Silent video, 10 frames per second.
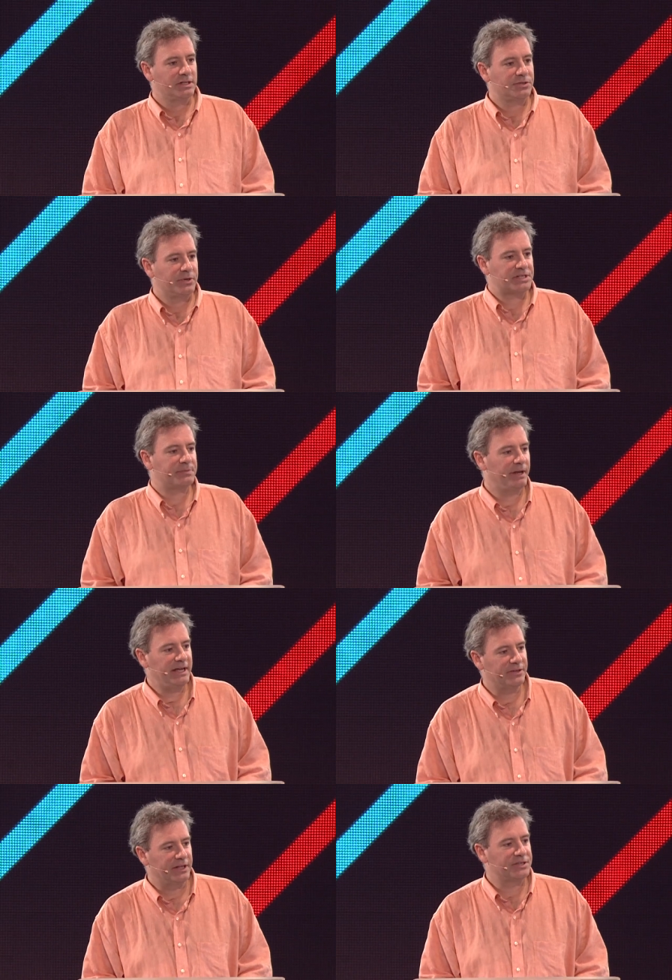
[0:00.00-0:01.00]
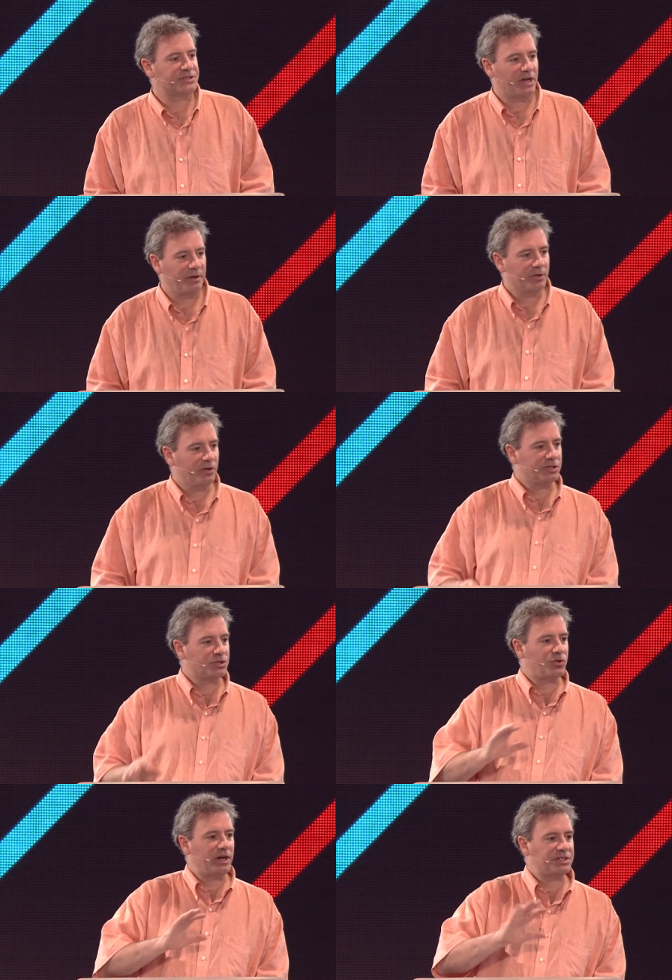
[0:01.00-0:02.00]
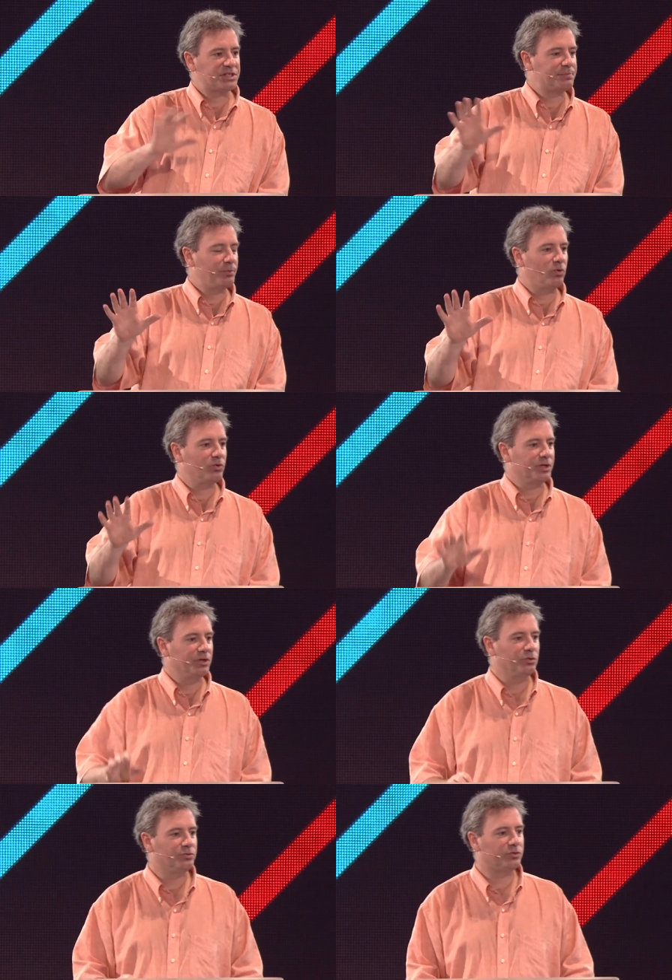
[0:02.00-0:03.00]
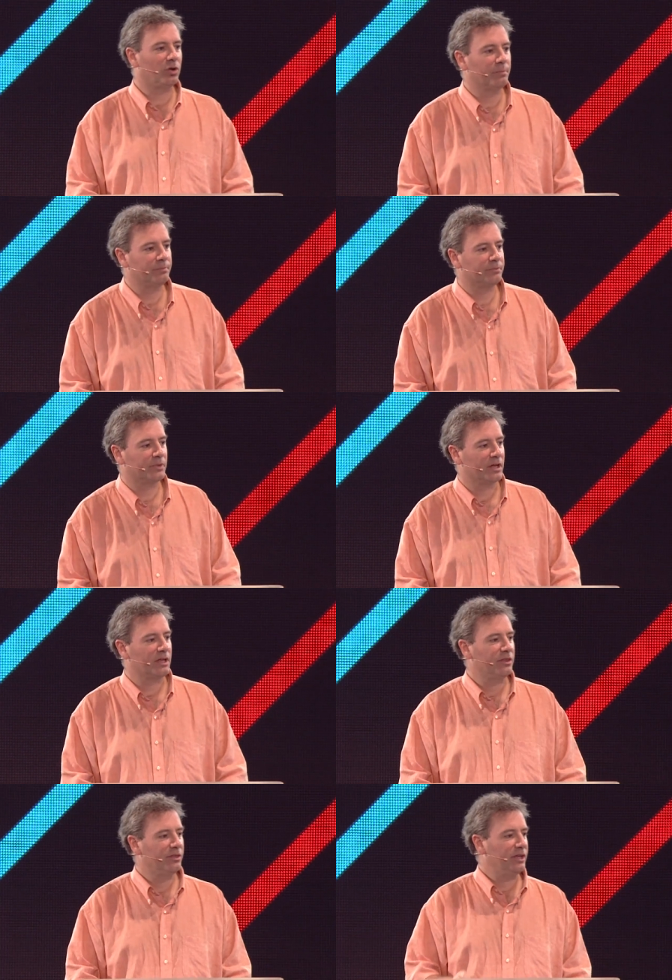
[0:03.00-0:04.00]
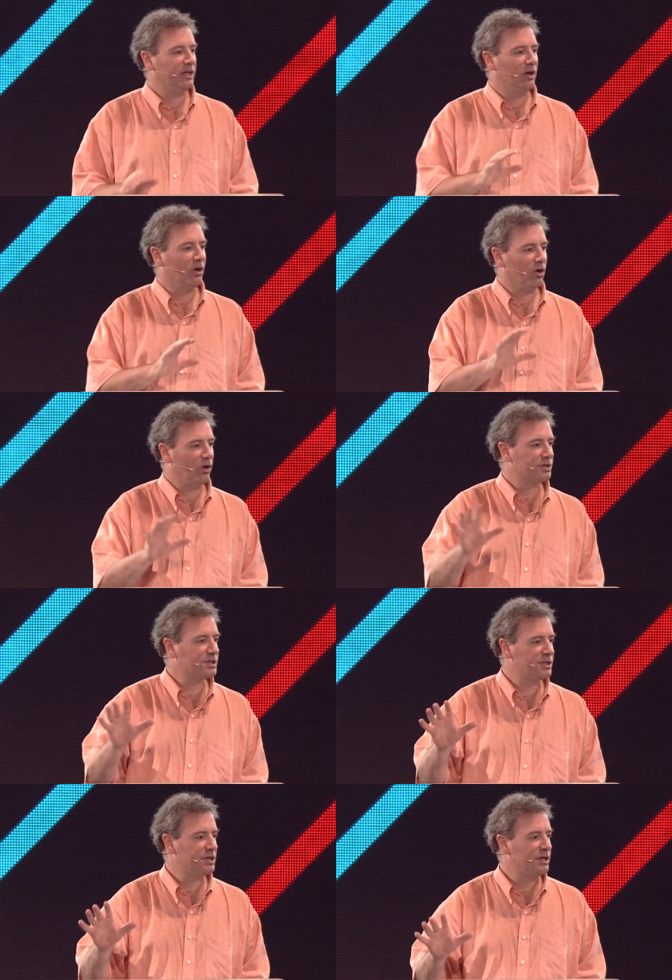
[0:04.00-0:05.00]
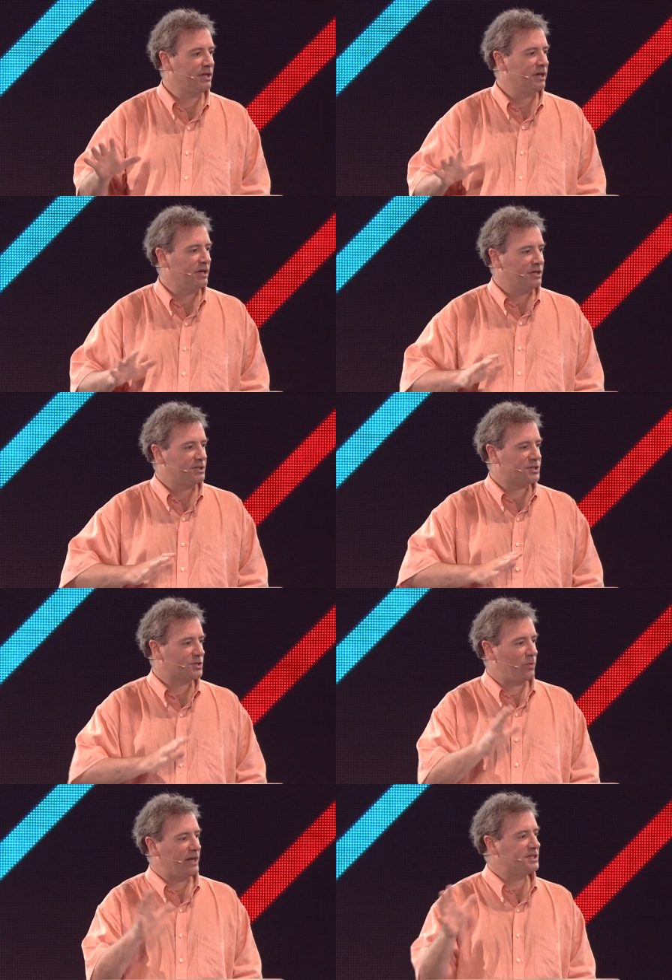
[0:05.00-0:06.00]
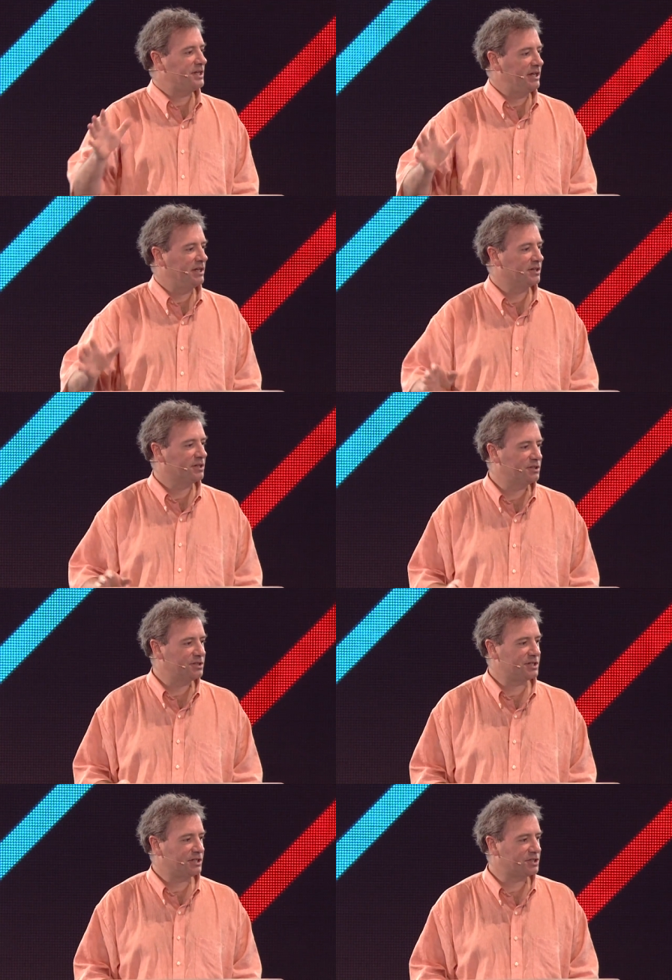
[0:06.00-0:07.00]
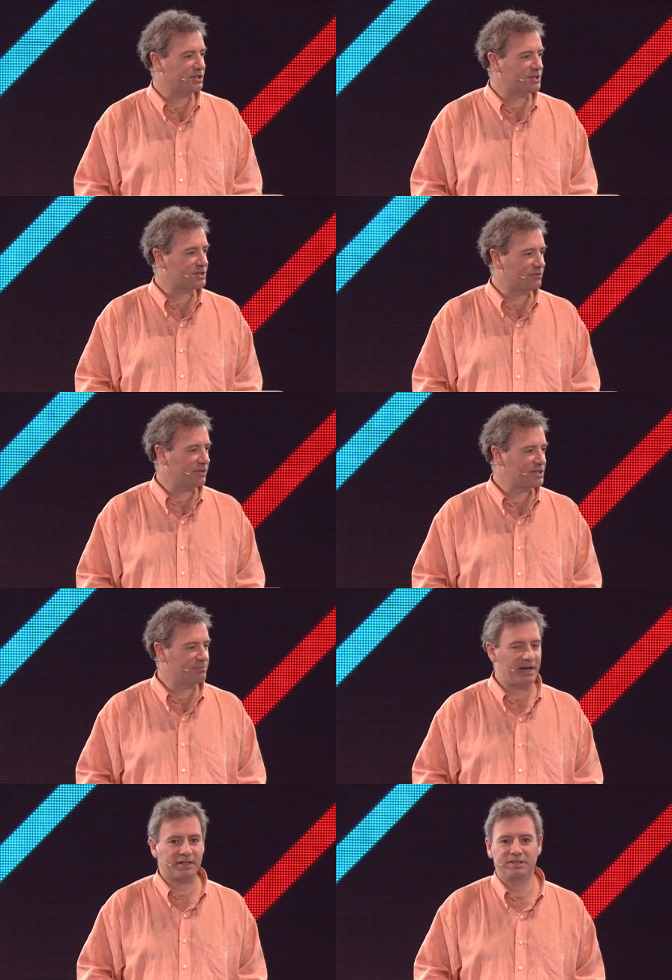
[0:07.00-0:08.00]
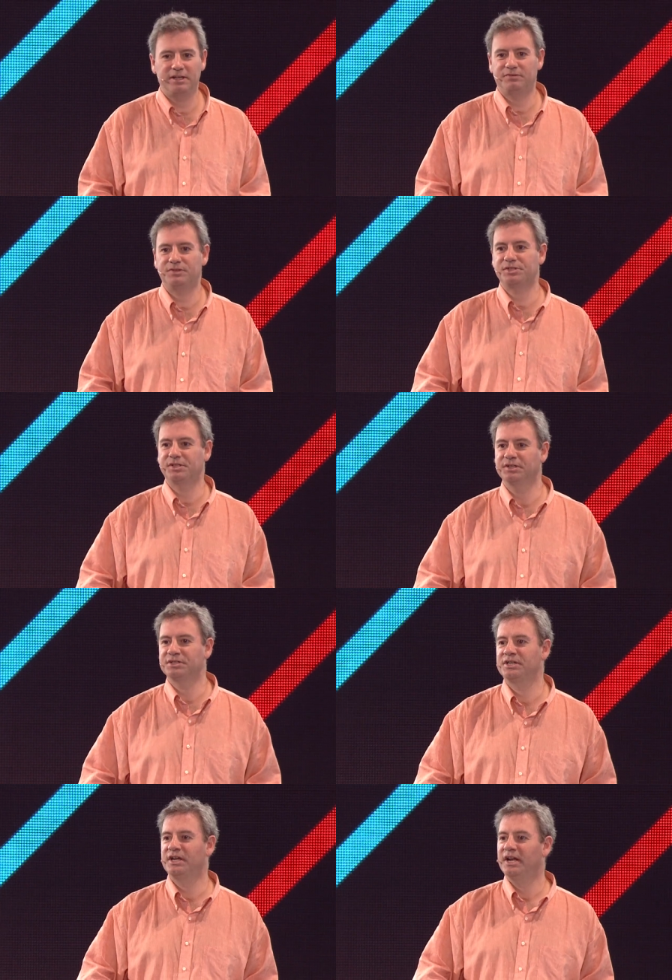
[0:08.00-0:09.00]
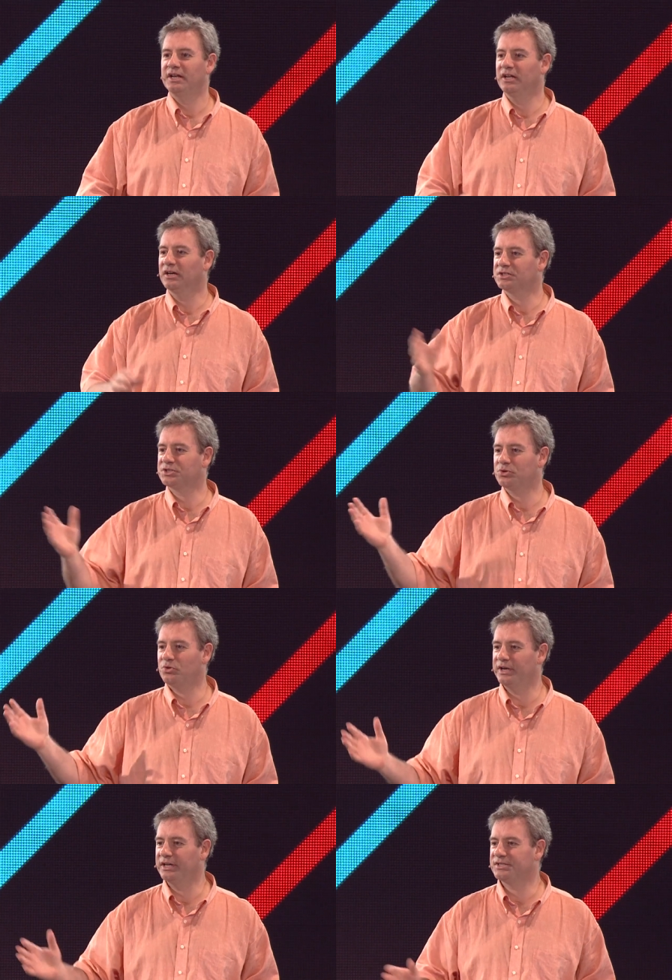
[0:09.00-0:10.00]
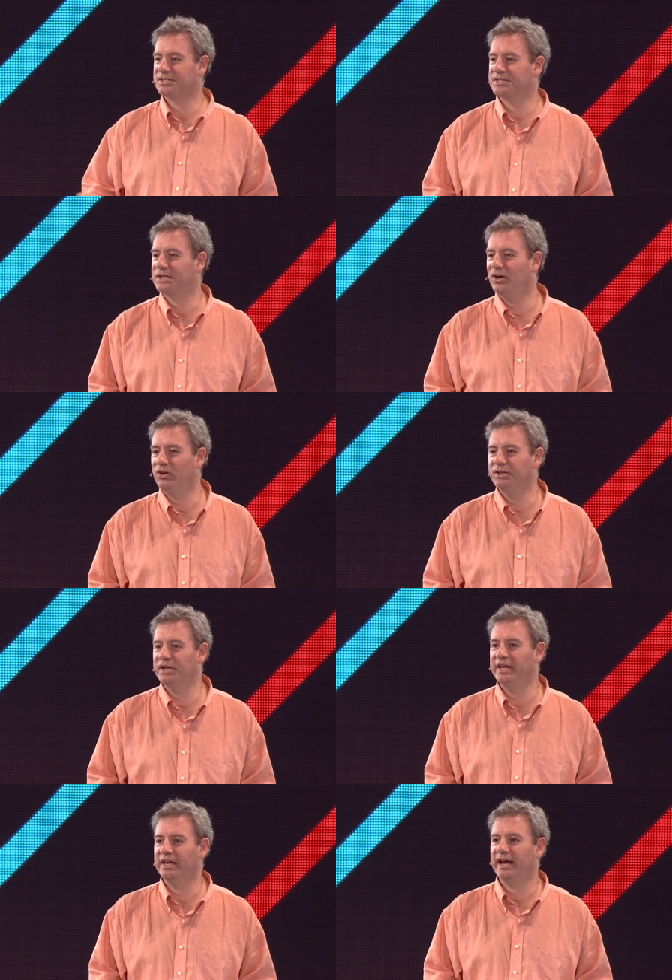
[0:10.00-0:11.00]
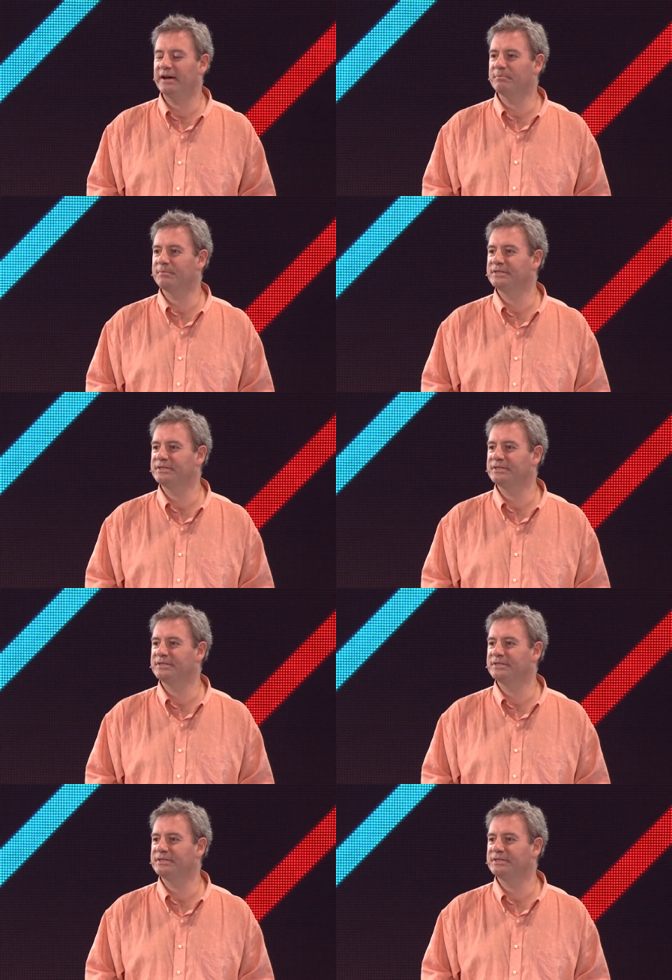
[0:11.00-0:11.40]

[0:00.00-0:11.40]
To explain this, I'm going to transport you from the hot, sweaty conditions of this magnificent luxurious holiday camp